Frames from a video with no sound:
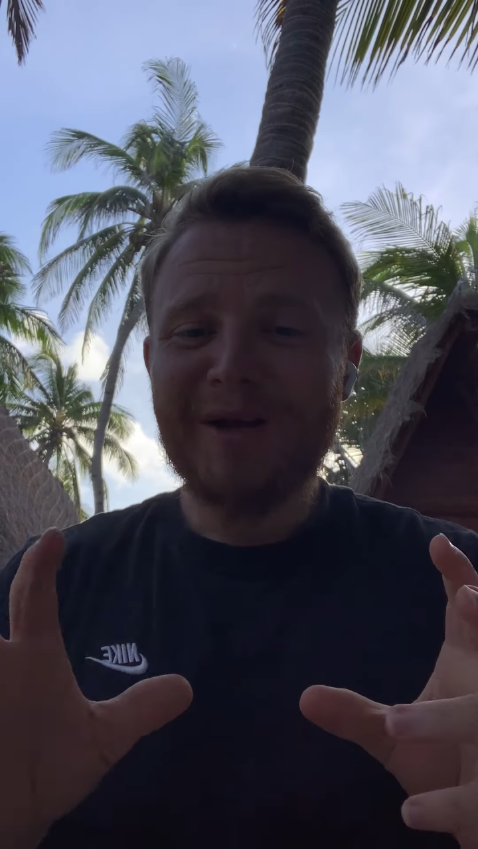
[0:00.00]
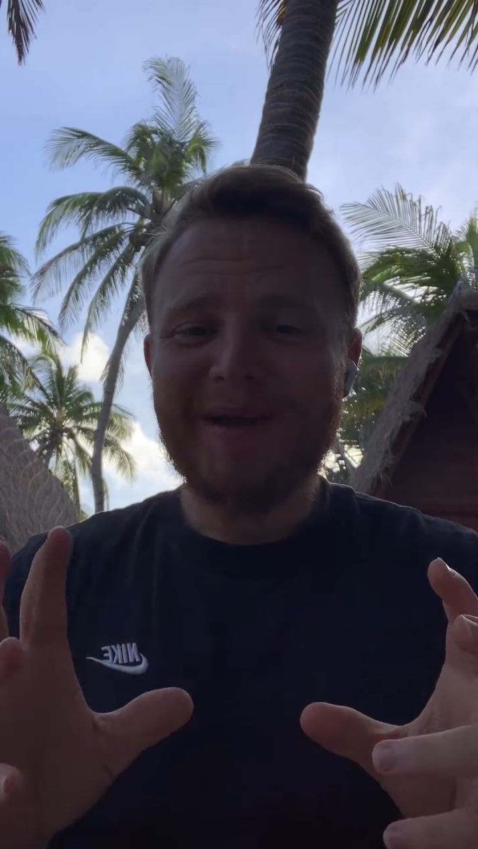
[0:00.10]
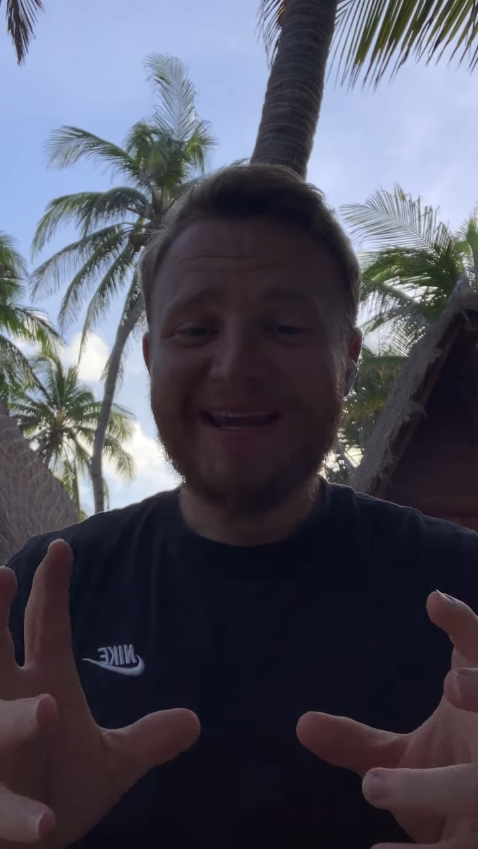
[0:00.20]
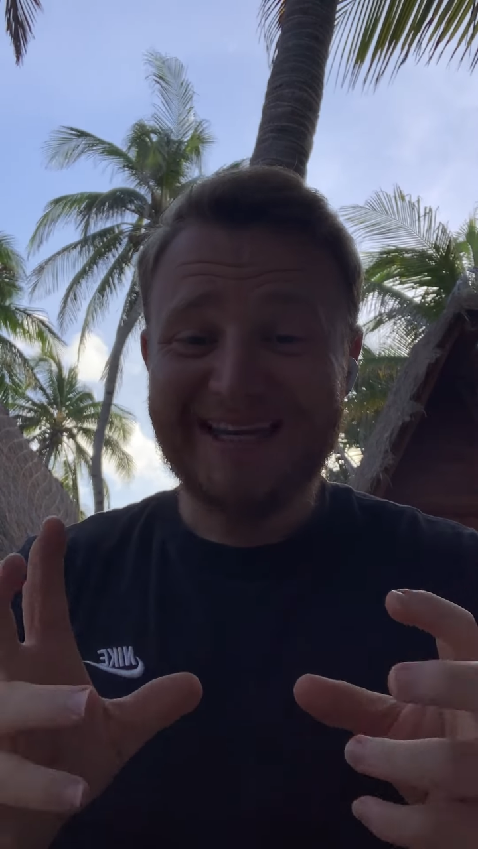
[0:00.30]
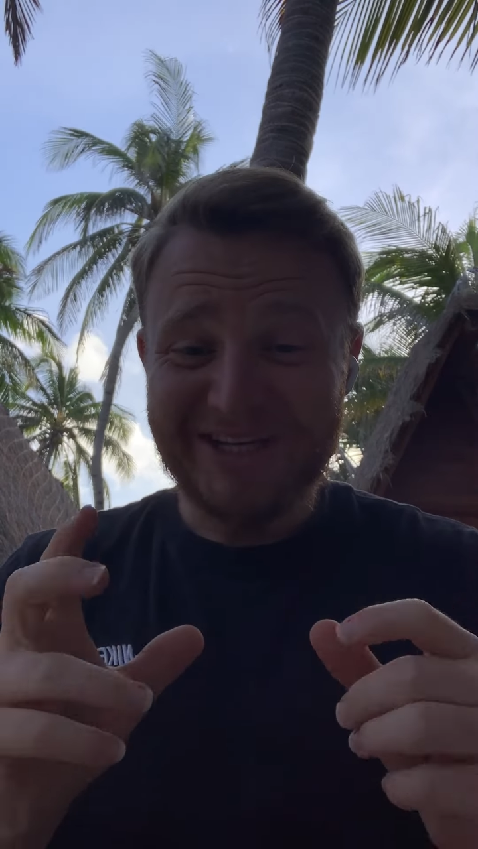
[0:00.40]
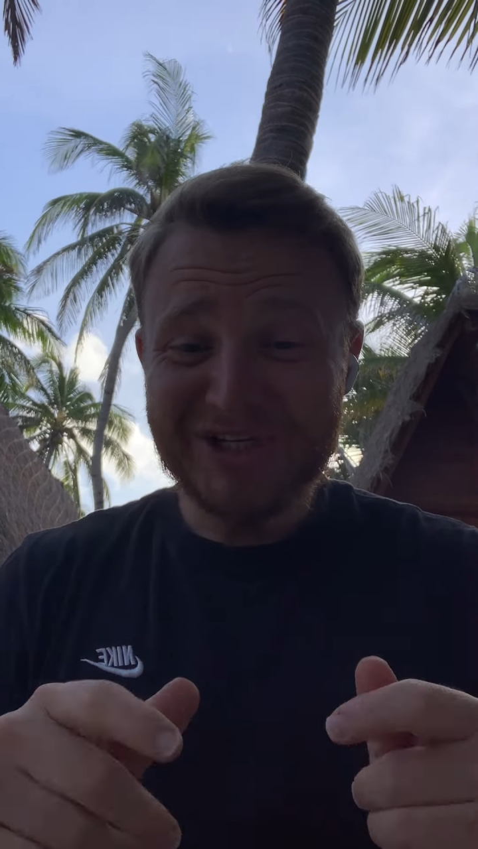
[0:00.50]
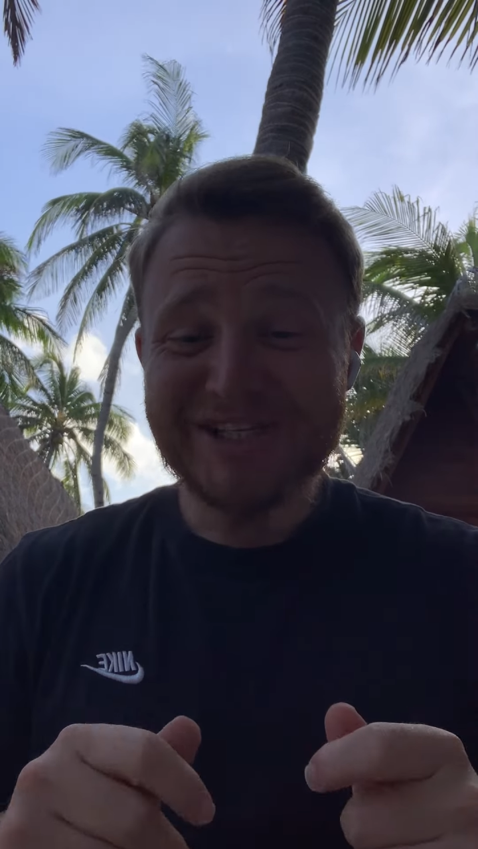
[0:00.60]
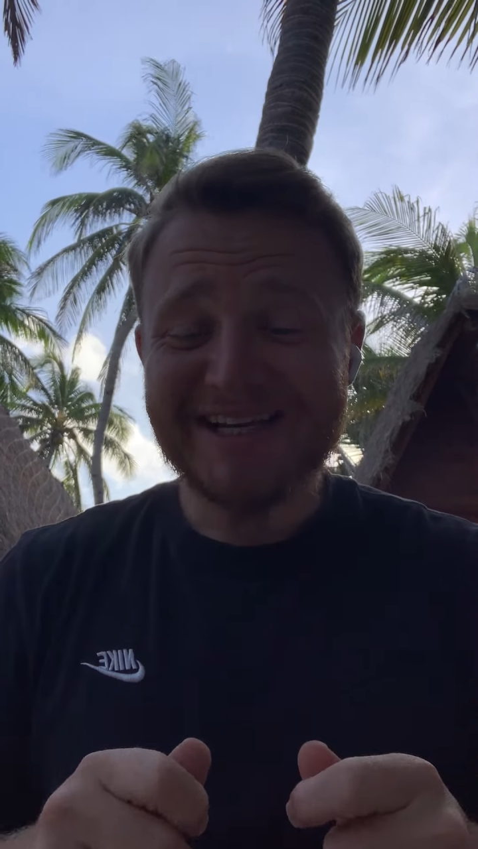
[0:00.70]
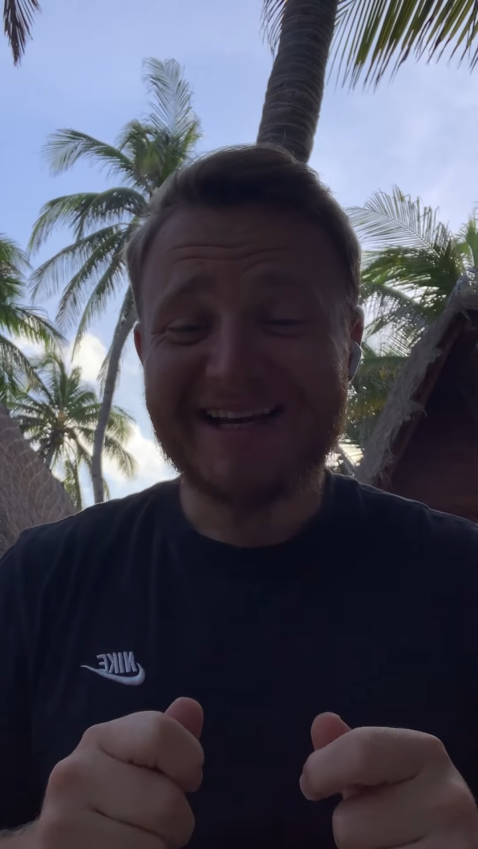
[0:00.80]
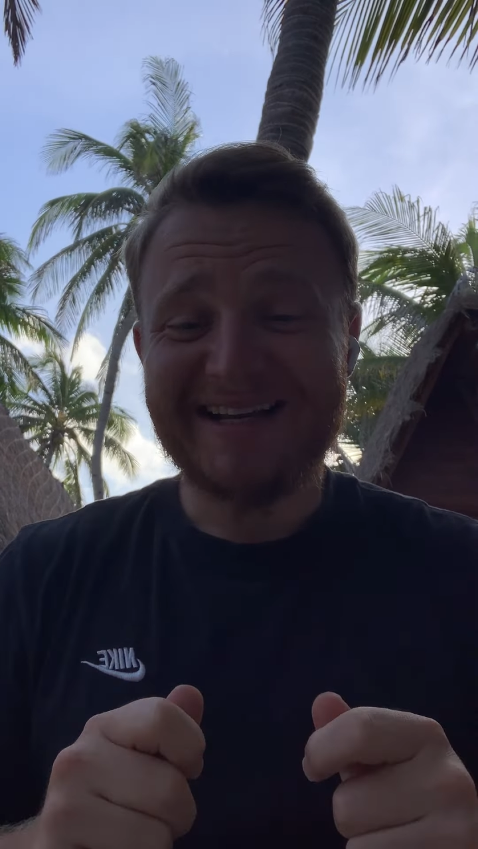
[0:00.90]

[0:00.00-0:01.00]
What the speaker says: I'll make it interesting